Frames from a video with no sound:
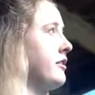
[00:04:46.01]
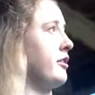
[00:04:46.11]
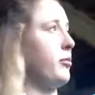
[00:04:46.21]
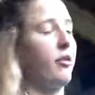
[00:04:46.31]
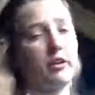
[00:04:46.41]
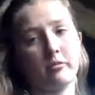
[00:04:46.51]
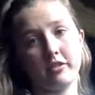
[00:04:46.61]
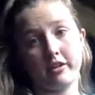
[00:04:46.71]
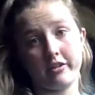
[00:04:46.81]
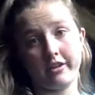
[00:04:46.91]
to the point
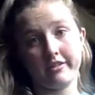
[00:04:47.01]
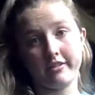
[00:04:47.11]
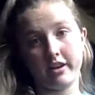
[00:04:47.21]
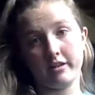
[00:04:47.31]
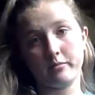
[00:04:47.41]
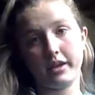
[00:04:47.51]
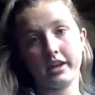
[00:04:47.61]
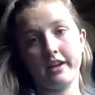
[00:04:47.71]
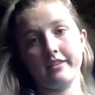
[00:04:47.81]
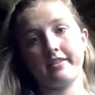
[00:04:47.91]
where there is none,
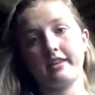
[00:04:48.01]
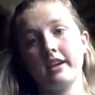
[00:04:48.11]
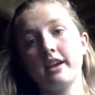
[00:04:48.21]
because